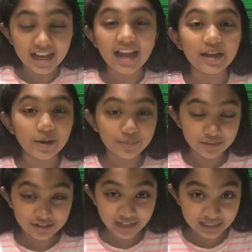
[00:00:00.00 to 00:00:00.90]
I hope
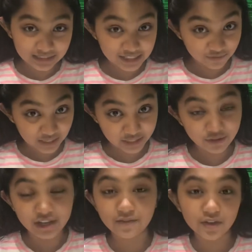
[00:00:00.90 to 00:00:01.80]
you liked this video.
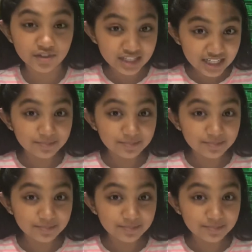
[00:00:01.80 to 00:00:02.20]
If you did,